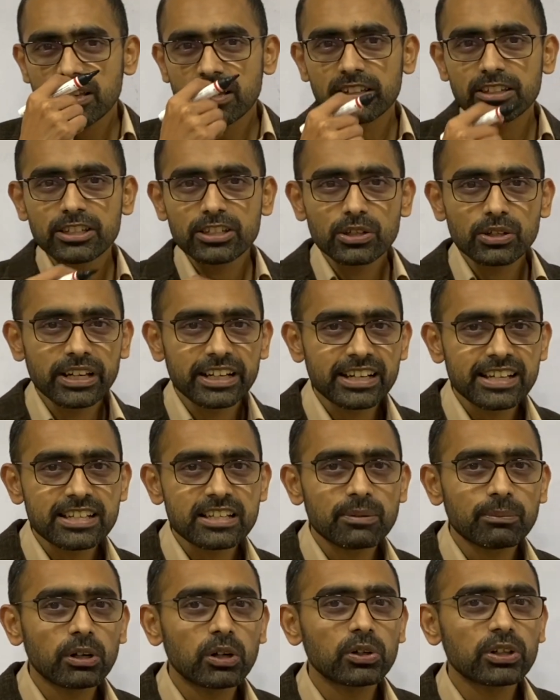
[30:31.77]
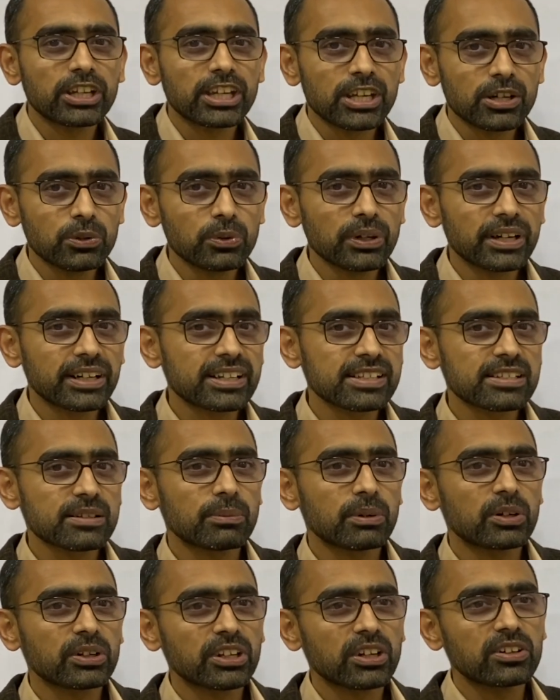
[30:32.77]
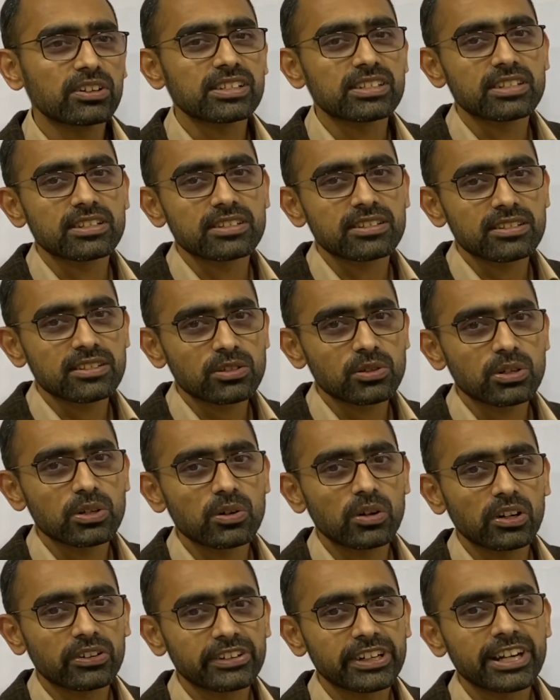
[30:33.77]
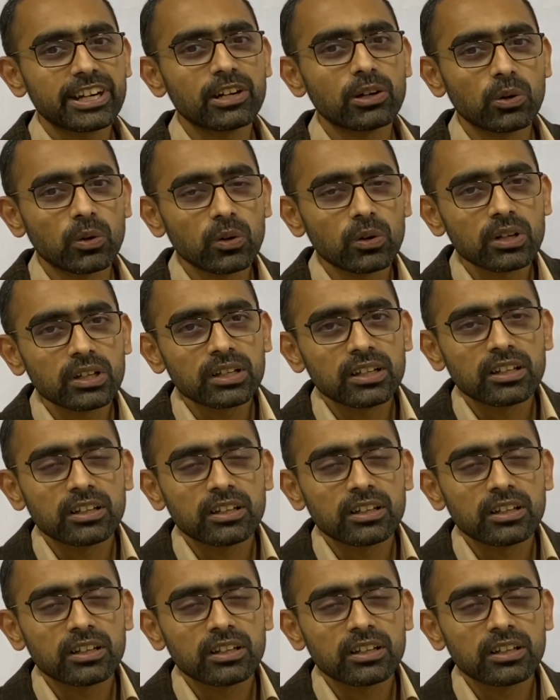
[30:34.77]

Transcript: it is about you, it is about your decisions, so you already know.